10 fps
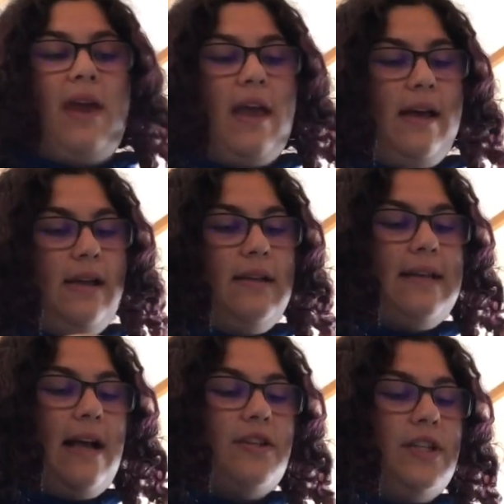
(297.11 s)
and it's
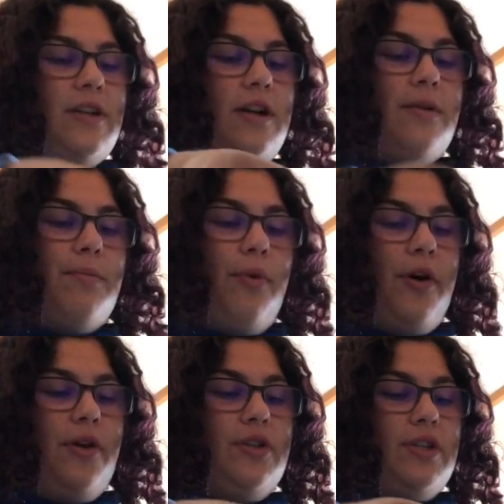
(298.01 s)
actually starting to
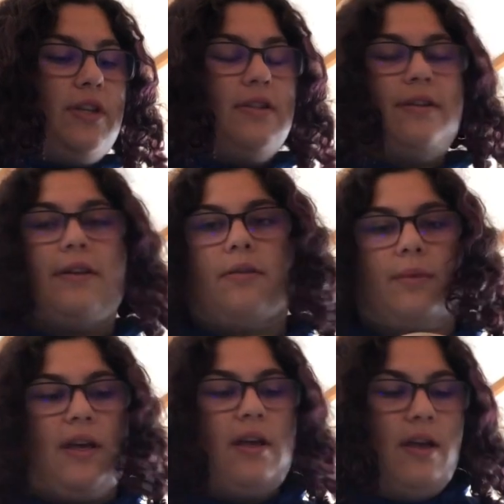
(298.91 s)
boil just a little
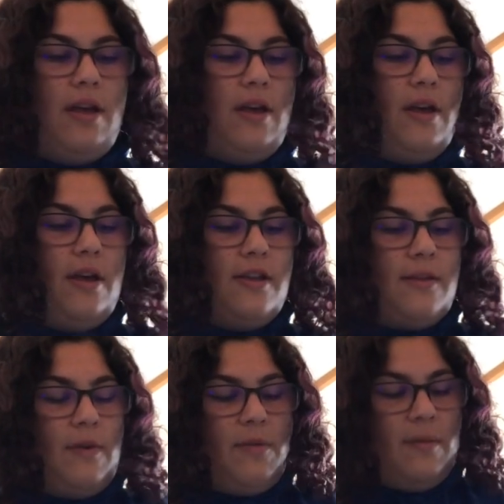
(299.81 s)
bit. So
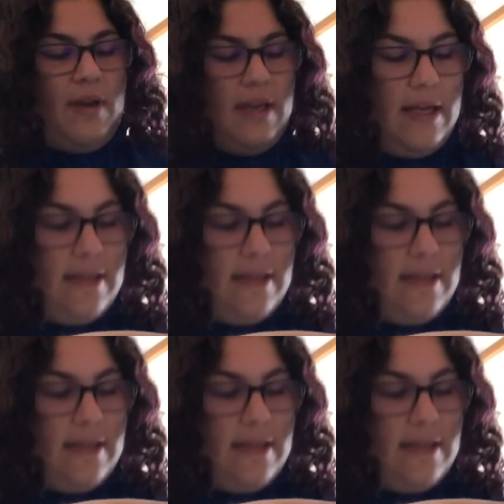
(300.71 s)
I'm gonna bring my heat